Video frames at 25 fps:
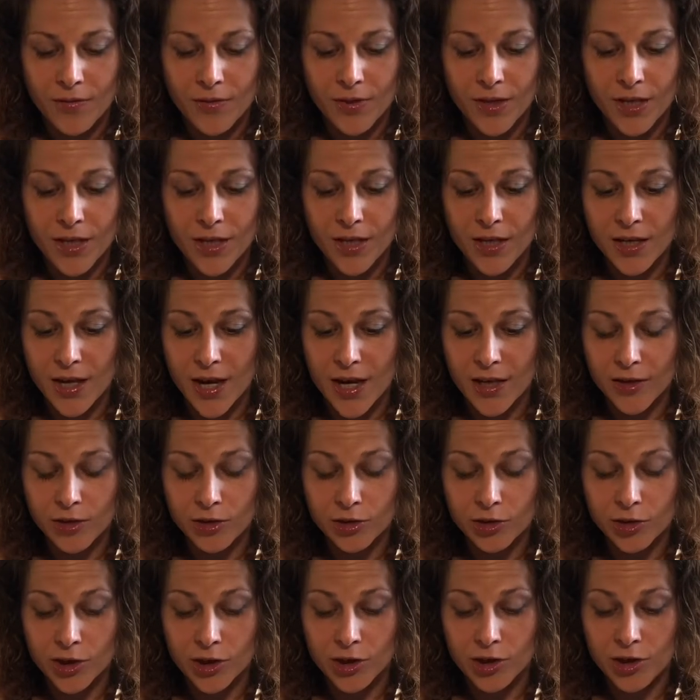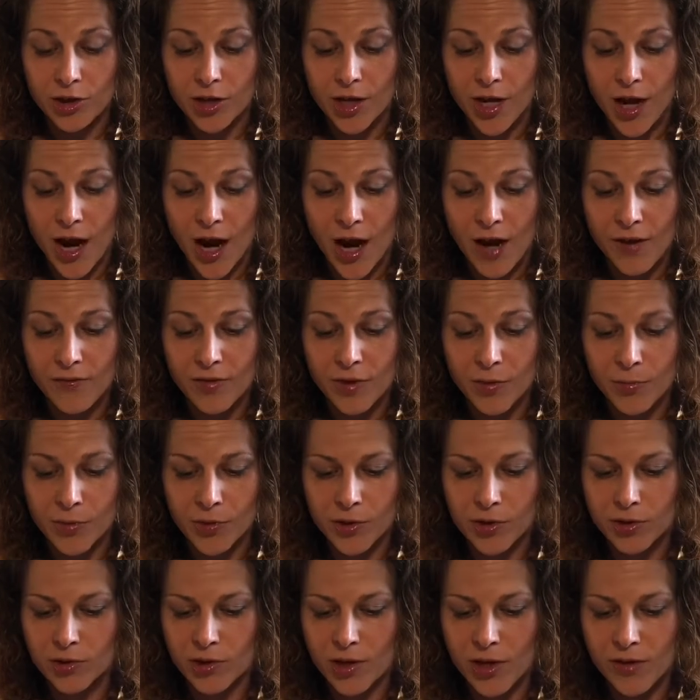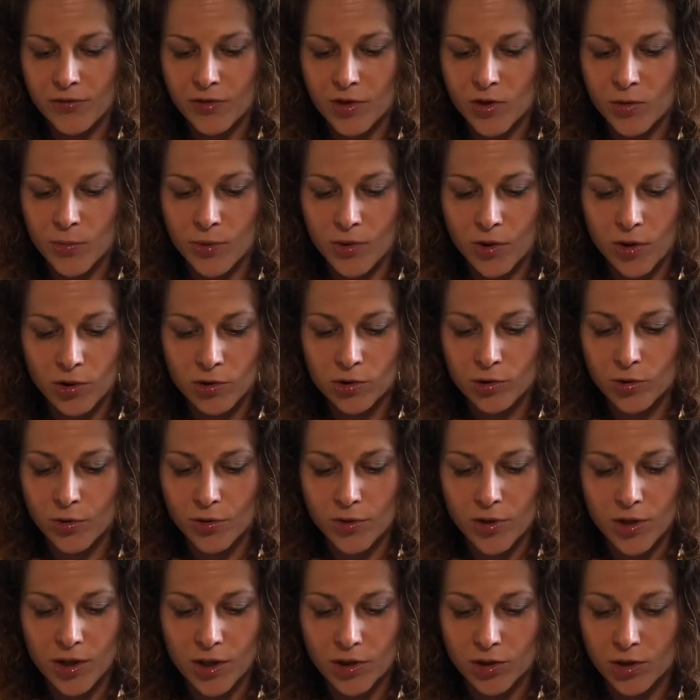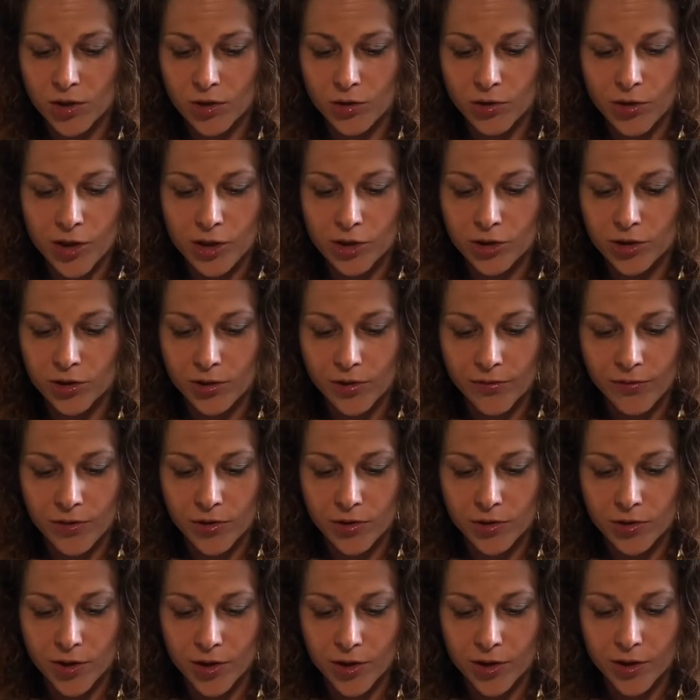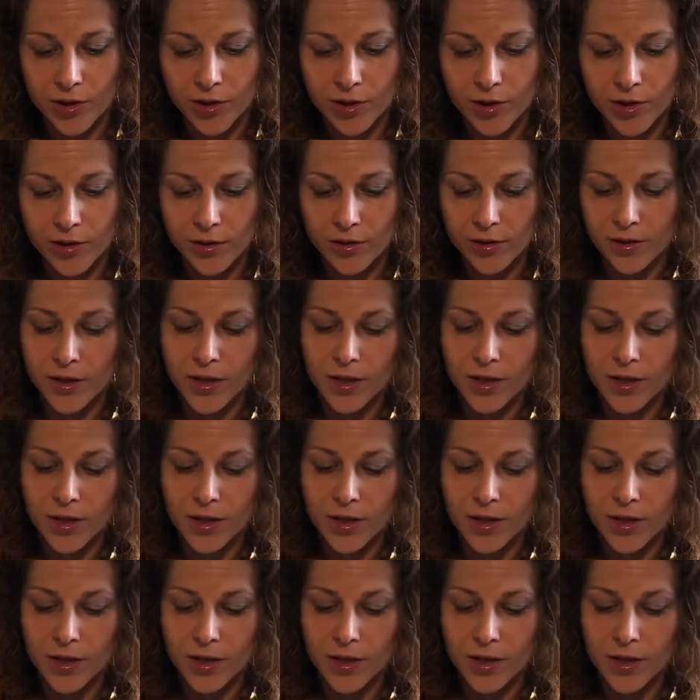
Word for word: the energies to have the bird's eye view, but also the integration of the dark.